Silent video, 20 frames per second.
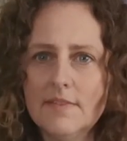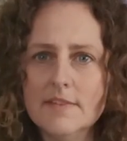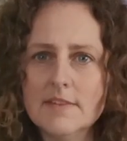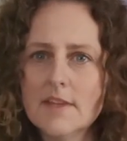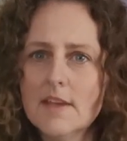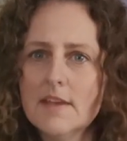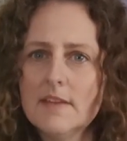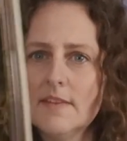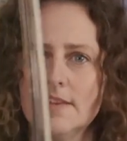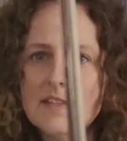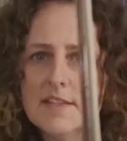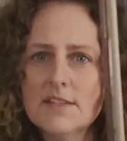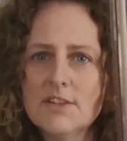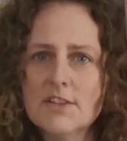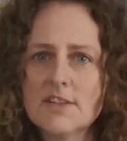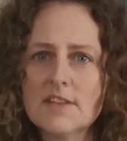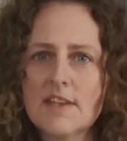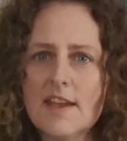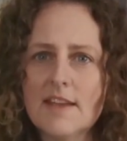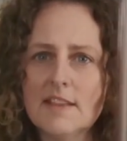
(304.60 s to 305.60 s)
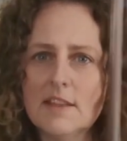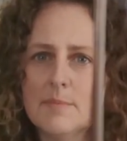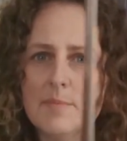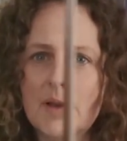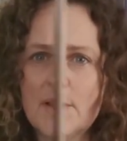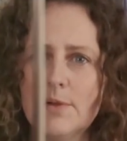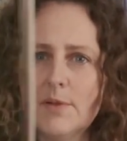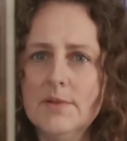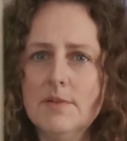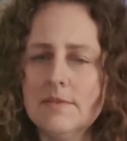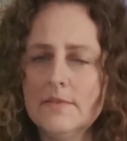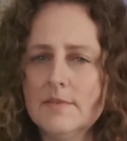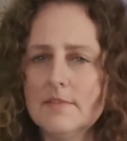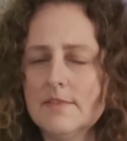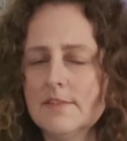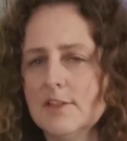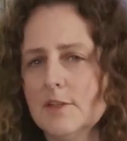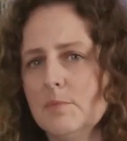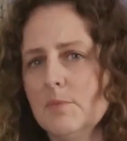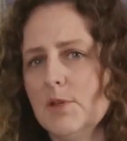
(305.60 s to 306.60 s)
this is just getting the bow
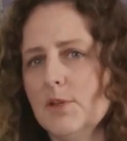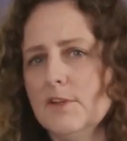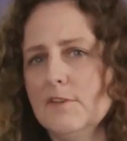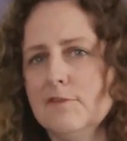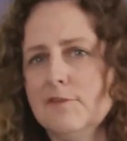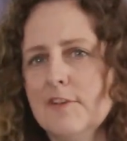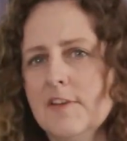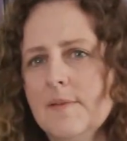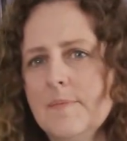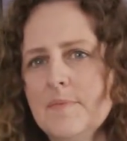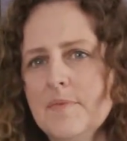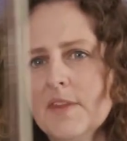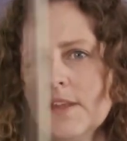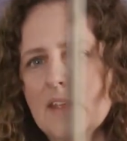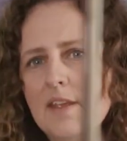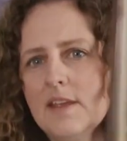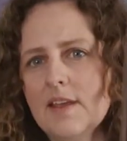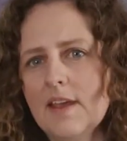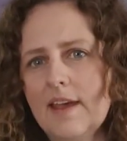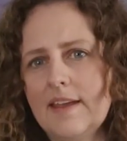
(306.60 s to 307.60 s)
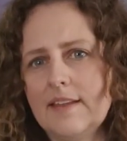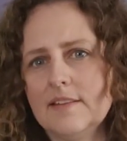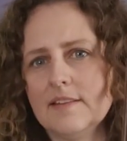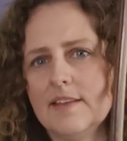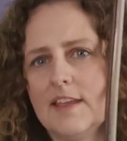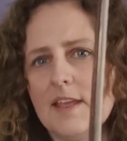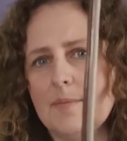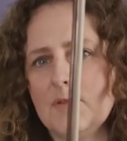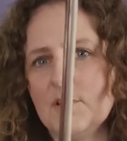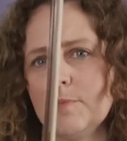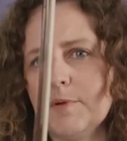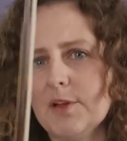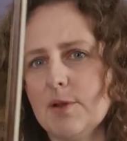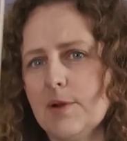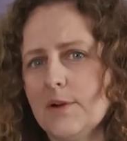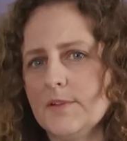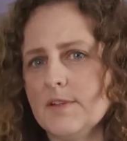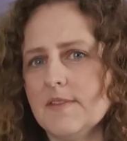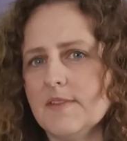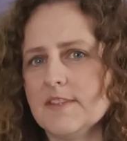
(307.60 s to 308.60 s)
to move and keep your bow hold
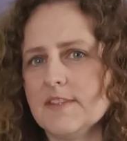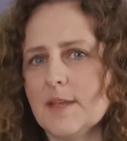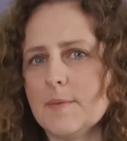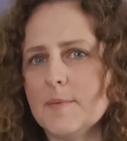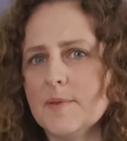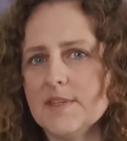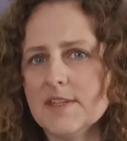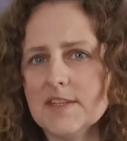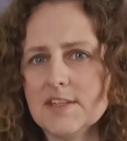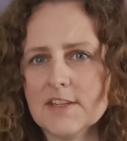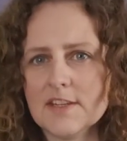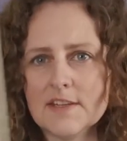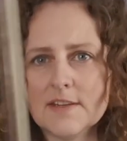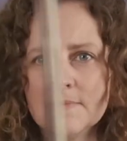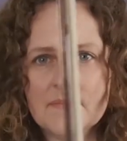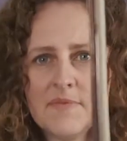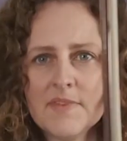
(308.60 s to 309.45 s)
in the same position.